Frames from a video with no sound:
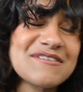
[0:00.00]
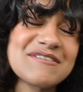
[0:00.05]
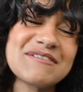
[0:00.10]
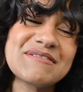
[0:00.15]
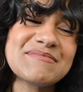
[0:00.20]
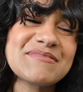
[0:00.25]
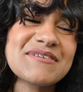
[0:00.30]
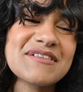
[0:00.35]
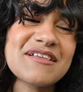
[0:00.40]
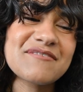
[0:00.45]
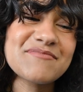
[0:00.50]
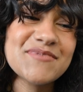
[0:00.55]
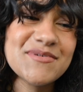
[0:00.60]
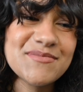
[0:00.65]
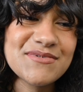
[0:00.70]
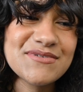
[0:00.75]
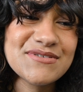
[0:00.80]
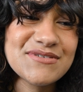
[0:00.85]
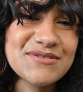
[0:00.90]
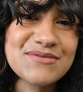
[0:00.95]
A lot of
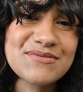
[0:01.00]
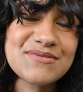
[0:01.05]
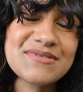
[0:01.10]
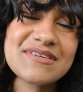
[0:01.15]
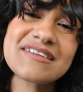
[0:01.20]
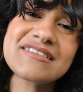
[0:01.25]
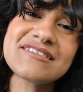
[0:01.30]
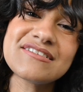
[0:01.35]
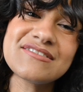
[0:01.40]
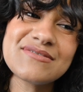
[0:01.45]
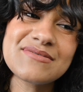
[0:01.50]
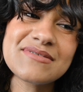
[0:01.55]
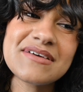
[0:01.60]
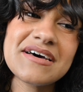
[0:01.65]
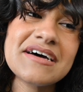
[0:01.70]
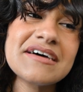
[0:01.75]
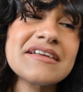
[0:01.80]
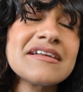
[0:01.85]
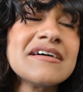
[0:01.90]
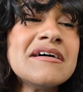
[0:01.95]
people don't get to do
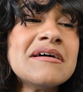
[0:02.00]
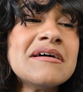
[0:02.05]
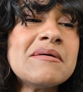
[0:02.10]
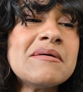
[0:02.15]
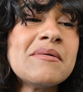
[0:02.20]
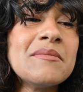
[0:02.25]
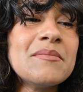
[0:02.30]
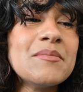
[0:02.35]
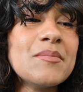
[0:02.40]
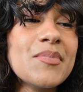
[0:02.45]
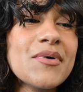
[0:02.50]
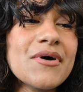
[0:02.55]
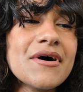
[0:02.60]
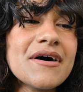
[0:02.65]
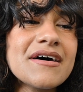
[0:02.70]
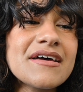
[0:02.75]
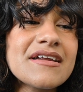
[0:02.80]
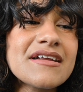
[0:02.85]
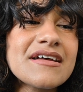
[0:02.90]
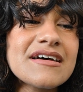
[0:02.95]
that,
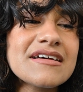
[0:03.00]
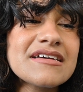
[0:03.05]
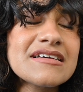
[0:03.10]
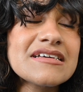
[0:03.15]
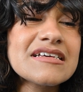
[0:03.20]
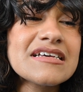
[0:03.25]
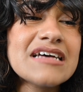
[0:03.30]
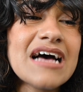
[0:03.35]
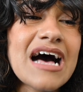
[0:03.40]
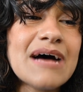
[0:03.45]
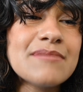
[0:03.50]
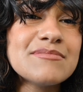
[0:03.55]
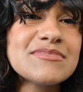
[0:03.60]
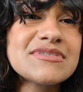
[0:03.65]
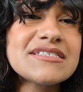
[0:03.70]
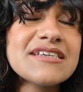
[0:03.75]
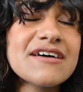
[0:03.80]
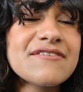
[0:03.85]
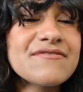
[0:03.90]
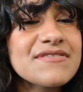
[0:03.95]
but I'm
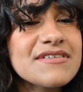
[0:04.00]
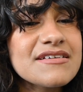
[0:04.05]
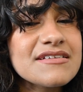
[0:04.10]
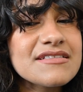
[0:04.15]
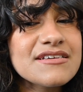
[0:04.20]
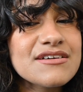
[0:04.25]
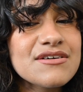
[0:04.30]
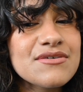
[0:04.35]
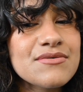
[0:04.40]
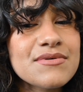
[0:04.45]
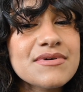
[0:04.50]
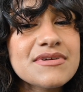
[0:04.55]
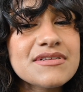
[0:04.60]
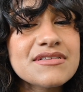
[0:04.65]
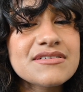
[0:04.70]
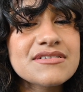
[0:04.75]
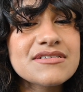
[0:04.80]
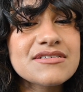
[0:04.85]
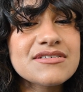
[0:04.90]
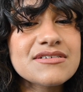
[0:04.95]
definitely going
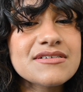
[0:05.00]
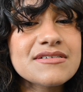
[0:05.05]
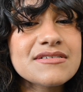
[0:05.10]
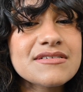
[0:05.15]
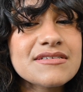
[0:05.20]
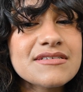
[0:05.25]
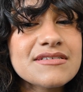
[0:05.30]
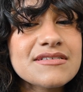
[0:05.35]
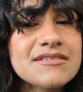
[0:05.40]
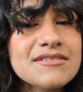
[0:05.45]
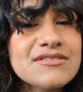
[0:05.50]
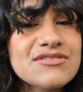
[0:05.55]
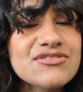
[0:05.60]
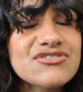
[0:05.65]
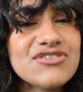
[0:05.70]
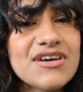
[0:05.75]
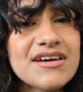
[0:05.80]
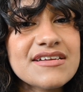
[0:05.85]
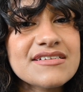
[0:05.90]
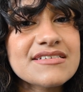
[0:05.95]
to just
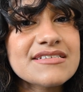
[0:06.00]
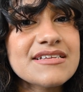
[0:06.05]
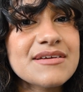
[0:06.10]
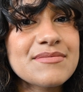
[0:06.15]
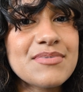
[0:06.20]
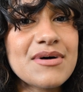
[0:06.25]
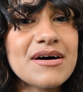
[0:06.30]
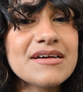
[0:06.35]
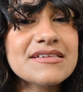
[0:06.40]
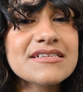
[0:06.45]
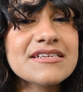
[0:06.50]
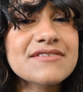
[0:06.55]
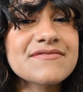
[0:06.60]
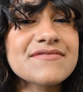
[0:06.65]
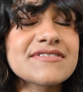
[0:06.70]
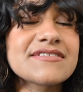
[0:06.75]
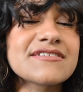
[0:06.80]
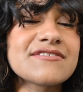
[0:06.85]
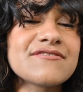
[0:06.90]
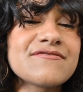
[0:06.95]
try to stay positive
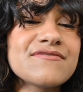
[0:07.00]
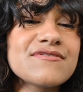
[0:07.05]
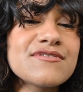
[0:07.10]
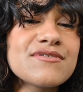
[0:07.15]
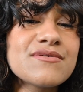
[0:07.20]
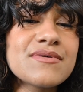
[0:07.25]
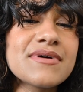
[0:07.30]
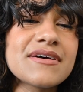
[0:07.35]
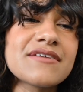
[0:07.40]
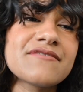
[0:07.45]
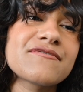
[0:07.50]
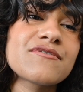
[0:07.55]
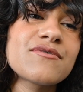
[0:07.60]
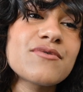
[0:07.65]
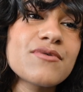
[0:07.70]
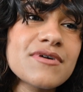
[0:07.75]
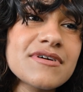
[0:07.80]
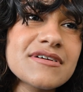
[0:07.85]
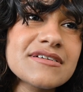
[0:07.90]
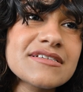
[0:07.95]
and stay afloat. And of
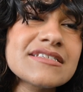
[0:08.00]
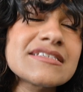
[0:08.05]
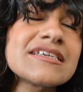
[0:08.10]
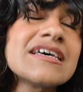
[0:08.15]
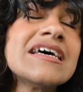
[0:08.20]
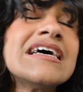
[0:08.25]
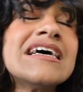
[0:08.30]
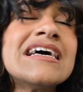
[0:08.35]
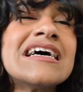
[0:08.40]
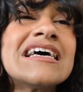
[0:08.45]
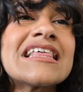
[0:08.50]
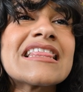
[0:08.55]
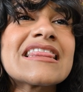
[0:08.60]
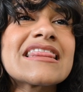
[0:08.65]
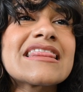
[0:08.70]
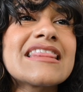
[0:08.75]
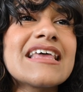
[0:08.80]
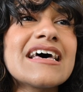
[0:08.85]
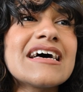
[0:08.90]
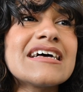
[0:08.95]
course,
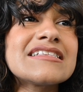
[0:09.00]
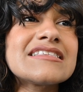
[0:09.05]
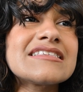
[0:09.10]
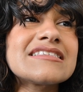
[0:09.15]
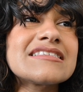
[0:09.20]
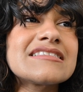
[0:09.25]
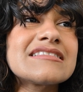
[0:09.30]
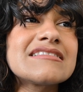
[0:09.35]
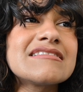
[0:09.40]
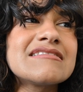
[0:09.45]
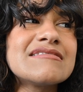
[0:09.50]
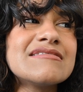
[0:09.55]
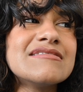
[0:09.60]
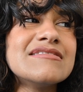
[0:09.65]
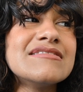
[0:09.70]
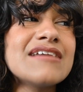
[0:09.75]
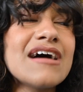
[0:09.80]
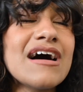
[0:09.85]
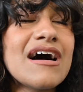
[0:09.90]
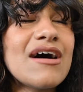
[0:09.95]
that's
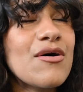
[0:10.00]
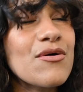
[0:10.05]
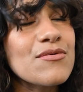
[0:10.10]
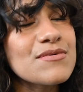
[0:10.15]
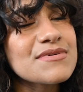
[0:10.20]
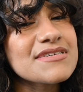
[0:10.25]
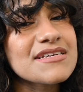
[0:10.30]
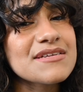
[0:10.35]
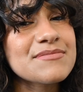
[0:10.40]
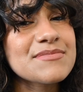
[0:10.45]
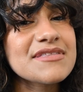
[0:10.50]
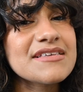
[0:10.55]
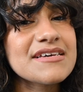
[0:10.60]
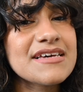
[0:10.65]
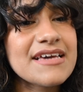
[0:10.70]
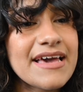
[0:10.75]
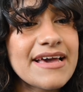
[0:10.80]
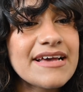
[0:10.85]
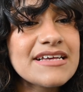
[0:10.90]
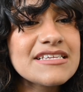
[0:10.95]
not always going to be the
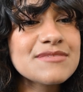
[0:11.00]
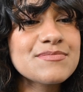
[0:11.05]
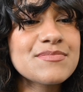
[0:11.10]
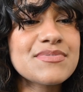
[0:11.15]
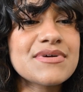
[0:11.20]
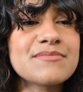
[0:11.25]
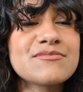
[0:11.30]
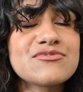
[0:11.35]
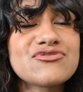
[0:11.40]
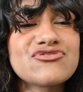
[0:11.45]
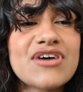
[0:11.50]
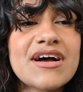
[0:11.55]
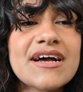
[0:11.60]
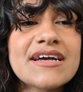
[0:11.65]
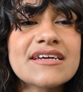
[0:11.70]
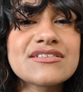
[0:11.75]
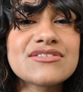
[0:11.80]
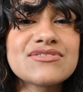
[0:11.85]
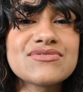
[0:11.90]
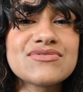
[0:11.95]
case, but I'm
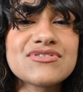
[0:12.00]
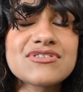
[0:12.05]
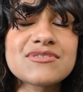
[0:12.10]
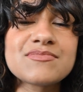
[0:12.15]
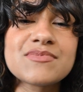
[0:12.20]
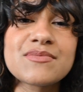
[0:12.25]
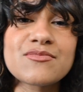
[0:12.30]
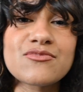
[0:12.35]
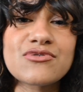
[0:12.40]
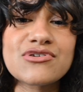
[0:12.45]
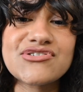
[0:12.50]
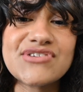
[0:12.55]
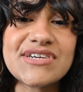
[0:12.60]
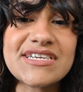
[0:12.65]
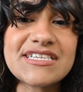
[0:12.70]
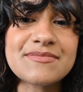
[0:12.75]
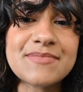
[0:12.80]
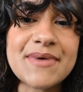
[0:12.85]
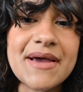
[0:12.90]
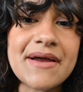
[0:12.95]
trying to just be more
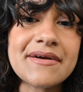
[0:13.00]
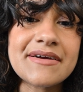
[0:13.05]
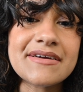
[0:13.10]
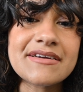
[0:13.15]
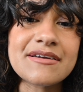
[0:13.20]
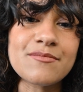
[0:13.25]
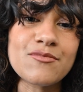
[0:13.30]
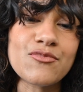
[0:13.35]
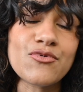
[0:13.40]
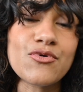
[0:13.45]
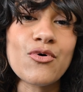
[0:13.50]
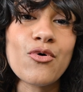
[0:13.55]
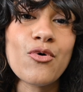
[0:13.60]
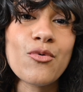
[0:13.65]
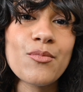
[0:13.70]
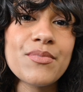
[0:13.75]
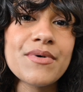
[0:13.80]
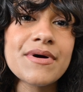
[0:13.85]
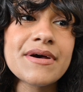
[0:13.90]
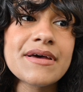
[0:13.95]
transparent and more
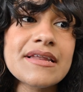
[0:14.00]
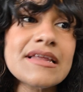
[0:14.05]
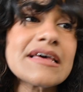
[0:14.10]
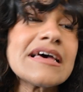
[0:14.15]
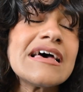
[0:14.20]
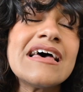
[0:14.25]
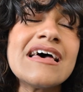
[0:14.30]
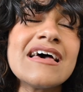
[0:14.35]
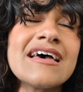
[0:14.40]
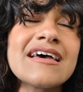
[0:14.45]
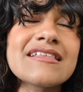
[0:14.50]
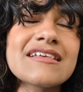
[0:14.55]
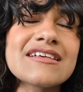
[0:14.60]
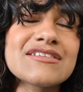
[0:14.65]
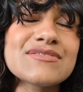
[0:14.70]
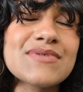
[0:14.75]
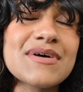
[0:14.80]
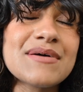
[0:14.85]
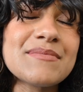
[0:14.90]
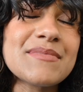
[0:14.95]
open, and
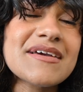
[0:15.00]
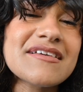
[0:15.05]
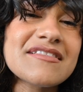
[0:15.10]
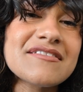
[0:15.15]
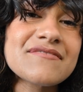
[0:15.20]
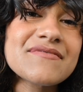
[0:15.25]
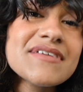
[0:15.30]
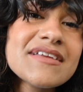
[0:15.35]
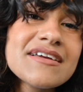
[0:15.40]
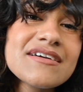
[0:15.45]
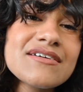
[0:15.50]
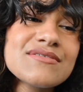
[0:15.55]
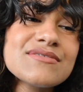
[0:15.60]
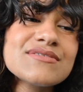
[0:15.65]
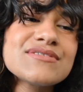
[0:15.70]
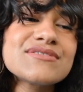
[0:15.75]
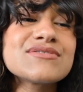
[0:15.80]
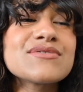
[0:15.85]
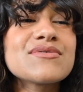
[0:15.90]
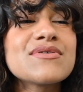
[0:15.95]
that's why I'm making the video.
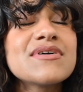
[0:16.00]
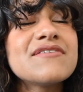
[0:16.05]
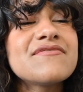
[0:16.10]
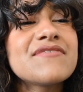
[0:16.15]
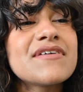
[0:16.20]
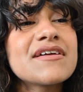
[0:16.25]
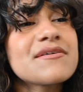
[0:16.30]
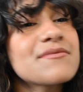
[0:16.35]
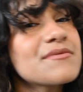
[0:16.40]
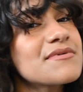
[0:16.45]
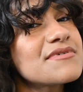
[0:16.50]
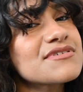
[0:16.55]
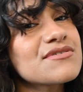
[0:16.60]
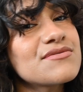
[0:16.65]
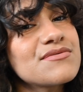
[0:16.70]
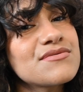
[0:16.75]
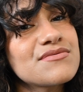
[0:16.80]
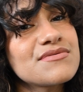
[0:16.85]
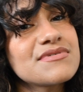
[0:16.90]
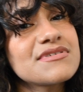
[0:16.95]
So if anyone is
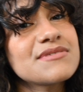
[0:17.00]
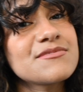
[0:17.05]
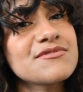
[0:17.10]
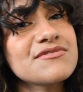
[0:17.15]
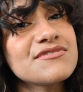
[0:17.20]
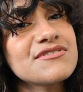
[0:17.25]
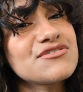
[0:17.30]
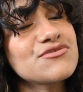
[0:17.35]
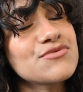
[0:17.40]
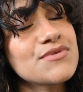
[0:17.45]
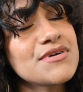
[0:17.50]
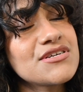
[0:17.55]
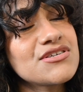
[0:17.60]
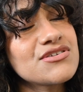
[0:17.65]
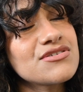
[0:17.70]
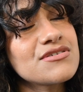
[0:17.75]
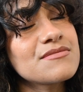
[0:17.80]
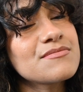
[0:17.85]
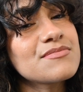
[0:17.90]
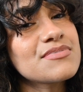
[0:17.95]
going through a similar
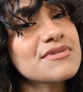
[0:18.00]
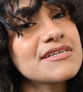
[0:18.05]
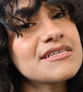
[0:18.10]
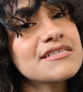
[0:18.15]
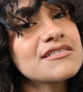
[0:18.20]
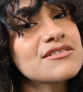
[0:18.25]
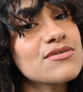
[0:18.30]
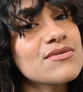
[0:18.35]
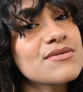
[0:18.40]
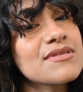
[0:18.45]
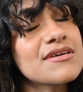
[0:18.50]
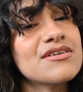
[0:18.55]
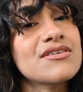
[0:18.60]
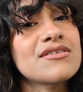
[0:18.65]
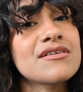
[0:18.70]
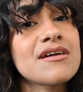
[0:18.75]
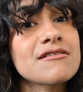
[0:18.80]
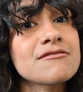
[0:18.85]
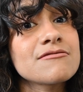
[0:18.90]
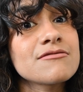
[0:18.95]
situation, please know that you're
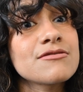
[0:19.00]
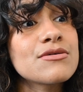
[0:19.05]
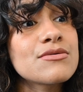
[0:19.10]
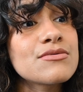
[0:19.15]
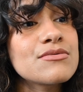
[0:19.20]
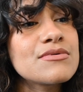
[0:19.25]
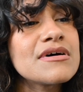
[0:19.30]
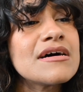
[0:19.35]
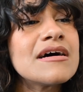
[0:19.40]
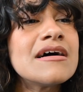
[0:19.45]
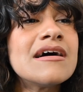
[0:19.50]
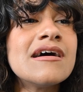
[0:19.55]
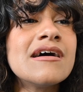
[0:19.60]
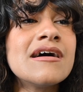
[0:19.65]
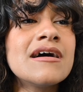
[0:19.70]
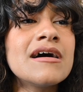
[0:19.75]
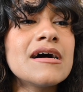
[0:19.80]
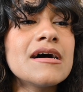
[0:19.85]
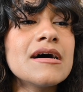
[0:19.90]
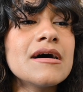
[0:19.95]
not alone.
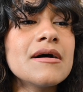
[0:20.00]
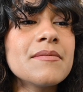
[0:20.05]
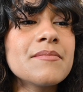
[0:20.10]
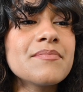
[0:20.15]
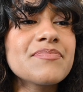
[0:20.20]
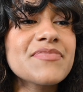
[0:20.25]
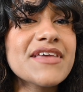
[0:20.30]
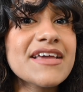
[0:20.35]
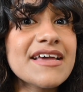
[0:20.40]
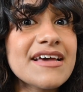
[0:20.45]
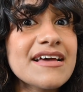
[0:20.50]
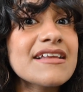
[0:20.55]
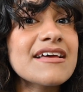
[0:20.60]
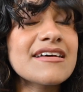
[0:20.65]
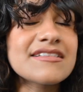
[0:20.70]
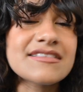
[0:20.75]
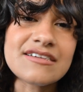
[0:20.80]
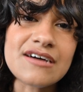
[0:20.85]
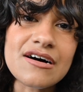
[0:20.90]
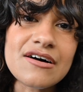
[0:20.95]
It can
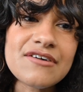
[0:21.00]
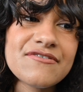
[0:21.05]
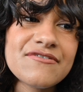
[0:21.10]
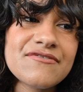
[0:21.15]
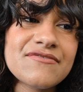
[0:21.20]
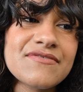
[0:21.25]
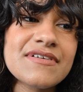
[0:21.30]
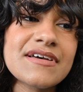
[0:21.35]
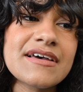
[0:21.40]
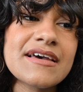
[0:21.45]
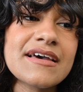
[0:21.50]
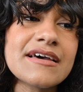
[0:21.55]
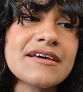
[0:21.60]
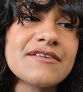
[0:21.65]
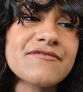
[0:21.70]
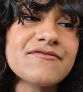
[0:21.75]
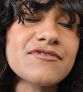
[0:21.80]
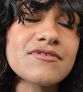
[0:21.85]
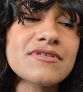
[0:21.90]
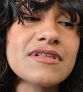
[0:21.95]
get tough,
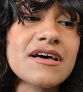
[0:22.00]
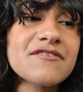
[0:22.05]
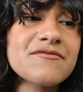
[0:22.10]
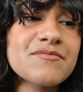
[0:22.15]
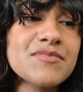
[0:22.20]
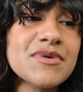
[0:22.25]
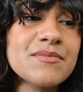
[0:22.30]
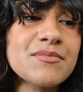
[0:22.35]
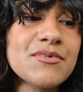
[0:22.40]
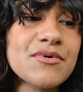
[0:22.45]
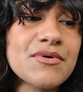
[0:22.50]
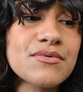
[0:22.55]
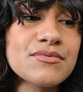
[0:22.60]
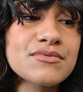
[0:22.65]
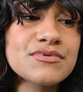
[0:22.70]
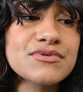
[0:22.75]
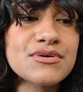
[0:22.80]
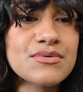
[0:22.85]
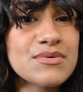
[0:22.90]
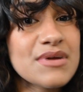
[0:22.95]
and for a lot of people
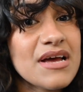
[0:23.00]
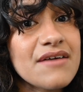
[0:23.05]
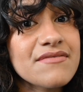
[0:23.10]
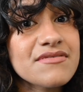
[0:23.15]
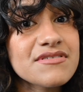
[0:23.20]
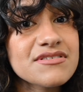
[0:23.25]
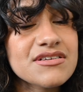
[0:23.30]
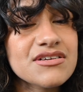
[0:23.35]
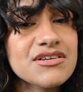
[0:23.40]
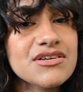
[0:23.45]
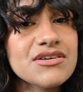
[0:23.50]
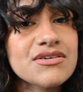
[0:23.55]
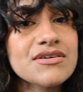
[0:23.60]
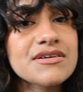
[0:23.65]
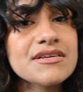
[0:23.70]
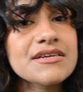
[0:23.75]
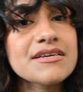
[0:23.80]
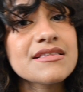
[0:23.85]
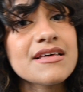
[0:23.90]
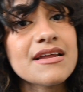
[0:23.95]
who don't have the
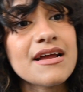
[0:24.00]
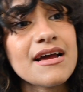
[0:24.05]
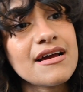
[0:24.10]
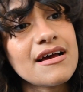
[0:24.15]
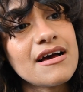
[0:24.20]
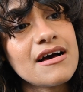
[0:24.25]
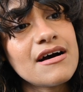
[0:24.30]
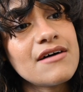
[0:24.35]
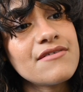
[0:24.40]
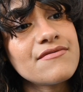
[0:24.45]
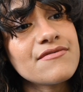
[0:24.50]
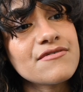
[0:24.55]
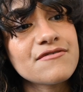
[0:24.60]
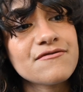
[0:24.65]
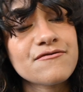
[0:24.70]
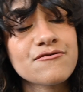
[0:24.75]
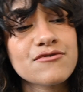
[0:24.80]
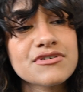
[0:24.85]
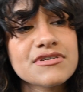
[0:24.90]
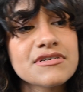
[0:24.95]
security that I have,
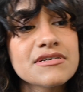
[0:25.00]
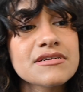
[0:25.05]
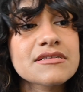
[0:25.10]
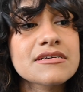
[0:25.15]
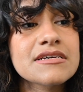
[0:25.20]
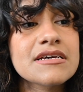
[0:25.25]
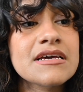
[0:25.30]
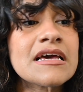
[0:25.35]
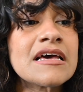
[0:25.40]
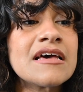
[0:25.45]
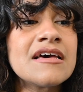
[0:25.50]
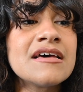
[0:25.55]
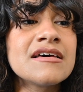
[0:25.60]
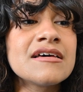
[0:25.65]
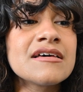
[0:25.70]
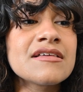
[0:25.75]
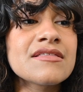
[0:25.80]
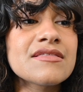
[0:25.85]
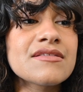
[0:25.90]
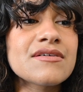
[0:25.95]
unfortunately,
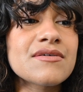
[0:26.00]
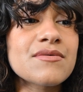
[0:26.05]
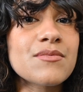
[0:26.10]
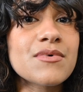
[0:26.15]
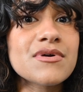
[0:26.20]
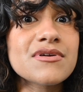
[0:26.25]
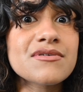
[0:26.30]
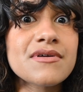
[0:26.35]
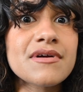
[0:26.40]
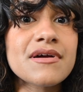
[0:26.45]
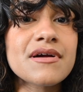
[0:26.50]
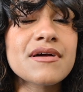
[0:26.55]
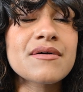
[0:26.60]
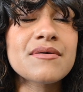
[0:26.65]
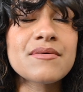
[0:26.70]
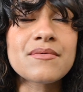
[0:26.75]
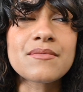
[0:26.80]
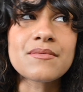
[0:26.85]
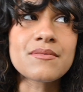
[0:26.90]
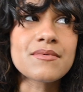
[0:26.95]
they're wondering,
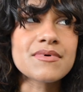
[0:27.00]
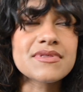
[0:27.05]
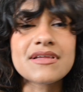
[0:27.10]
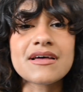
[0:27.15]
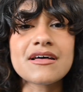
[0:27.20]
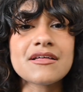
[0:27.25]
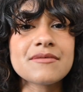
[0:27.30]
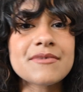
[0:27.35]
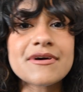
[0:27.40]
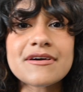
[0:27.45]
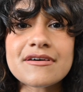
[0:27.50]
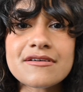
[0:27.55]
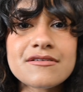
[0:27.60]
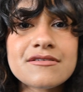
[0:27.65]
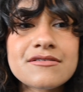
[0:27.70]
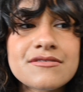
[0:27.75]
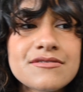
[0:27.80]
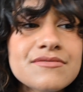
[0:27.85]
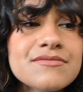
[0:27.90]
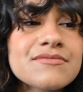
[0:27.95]
what the hell am I
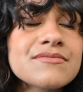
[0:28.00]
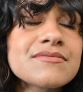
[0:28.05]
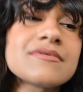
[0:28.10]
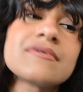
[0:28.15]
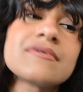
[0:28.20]
going to do?